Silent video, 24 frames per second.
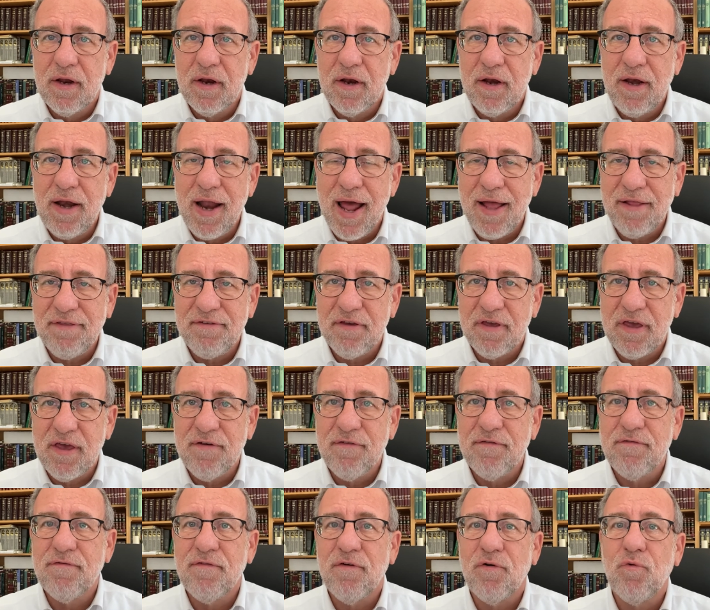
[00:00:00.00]
not to
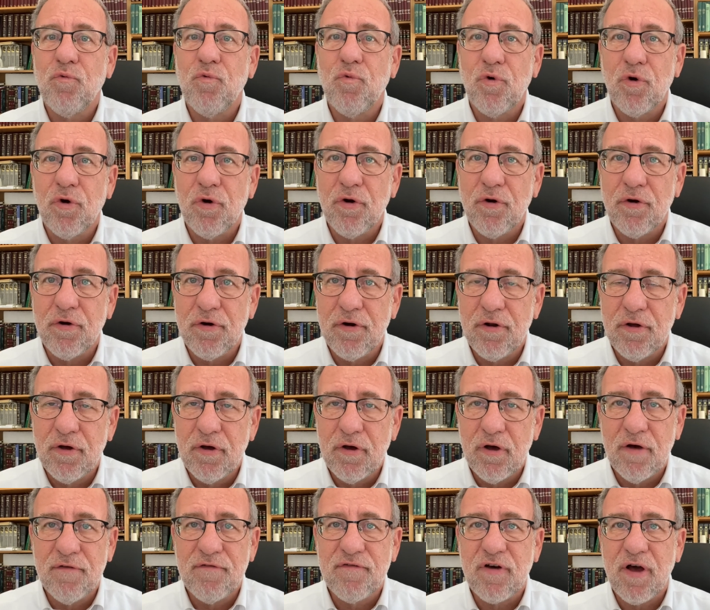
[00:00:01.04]
give a word of